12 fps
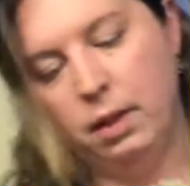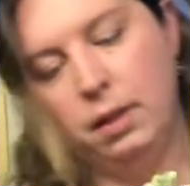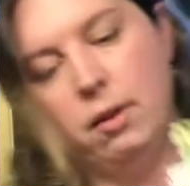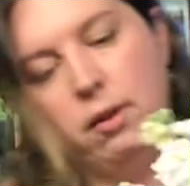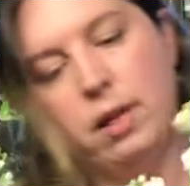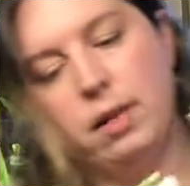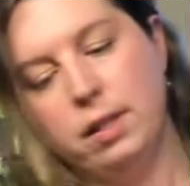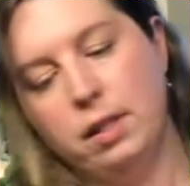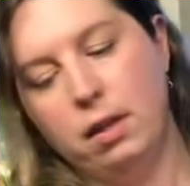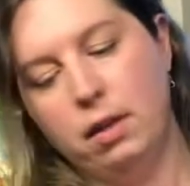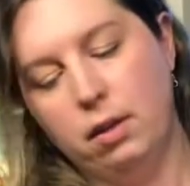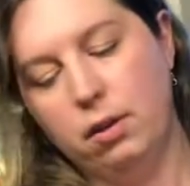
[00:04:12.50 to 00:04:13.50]
And they're easy
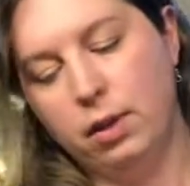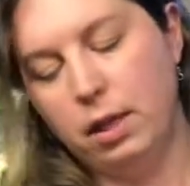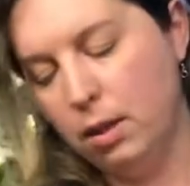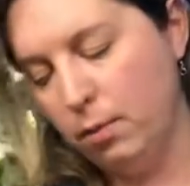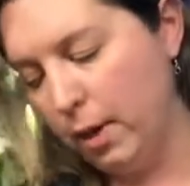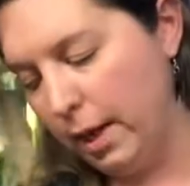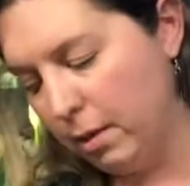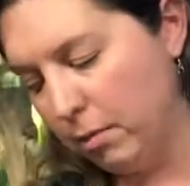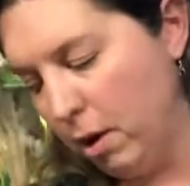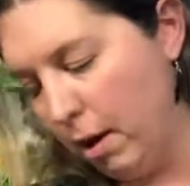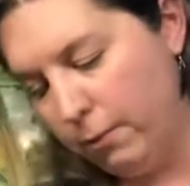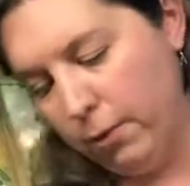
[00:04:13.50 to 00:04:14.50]
to, you can either break
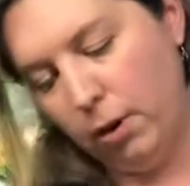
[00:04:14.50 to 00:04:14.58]
them off